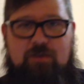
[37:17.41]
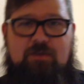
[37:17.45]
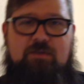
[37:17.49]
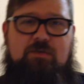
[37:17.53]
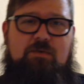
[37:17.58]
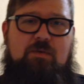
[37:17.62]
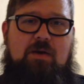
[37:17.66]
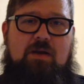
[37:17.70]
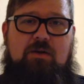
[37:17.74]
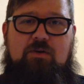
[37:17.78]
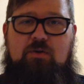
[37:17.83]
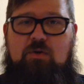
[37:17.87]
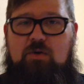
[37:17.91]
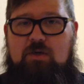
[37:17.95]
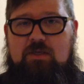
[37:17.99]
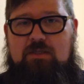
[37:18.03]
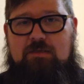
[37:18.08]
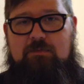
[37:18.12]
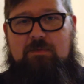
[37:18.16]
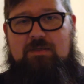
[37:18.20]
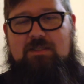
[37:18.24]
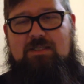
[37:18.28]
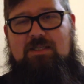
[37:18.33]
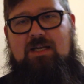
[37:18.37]
It's around
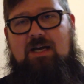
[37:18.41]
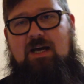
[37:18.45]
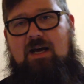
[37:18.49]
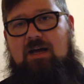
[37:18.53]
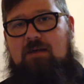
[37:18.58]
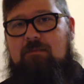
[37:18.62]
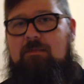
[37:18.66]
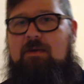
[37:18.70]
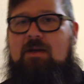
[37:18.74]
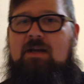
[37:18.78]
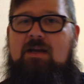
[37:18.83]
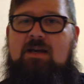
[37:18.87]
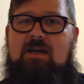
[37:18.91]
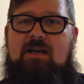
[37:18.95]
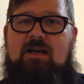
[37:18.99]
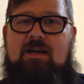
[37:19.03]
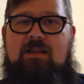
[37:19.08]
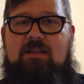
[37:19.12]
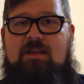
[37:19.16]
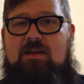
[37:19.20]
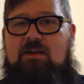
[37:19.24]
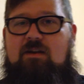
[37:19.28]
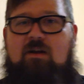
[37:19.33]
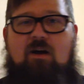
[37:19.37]
Christmas time,
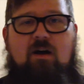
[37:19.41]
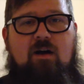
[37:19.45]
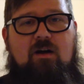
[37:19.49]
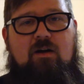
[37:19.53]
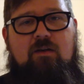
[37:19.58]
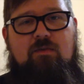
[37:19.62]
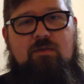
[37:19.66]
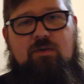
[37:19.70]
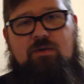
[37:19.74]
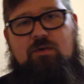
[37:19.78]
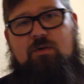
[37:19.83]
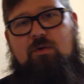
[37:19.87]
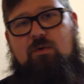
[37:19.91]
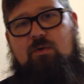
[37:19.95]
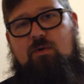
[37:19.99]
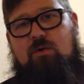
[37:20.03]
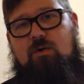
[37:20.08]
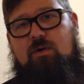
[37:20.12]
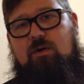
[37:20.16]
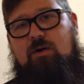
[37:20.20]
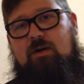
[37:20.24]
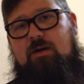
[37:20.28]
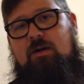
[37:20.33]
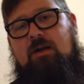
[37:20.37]
and they knock on the
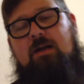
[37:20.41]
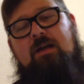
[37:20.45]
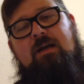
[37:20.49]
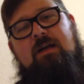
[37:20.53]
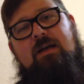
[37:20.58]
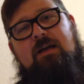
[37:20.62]
door and